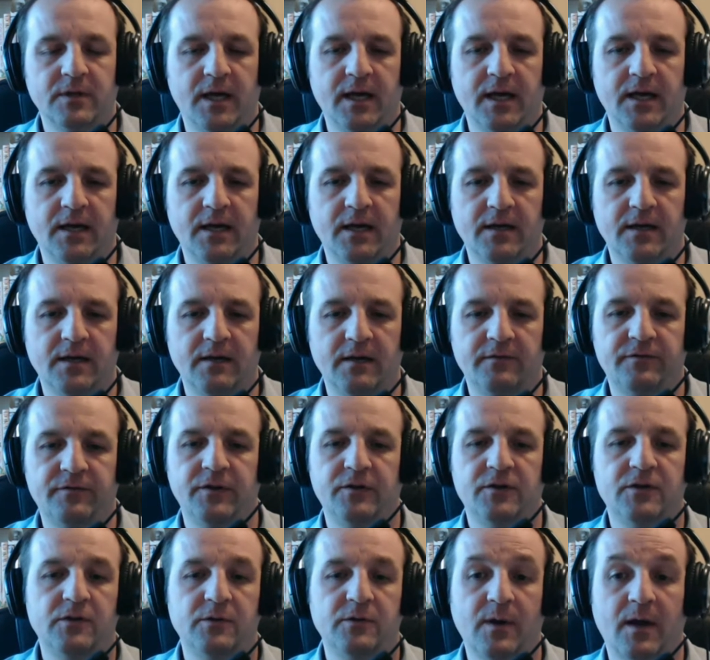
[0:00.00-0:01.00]
if you
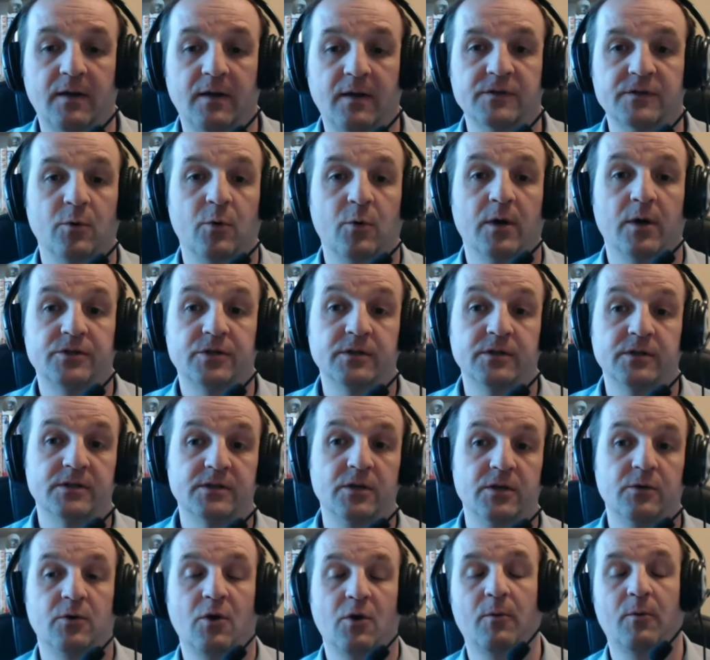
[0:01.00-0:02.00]
do have some questions,
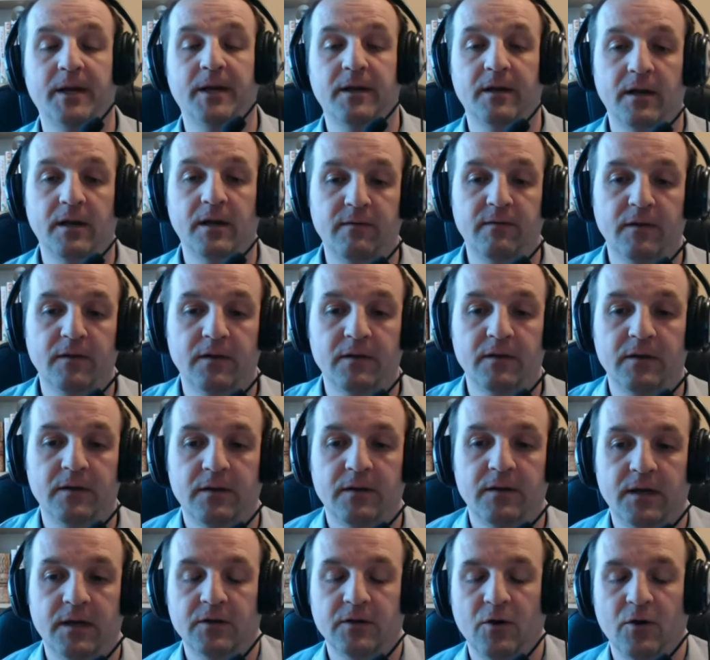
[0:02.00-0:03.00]
do comment in
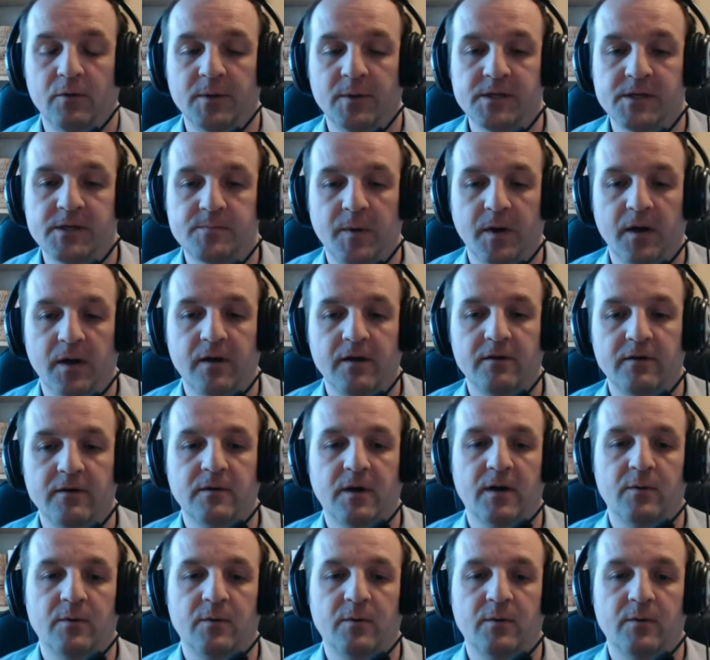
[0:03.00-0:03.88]
the comments below,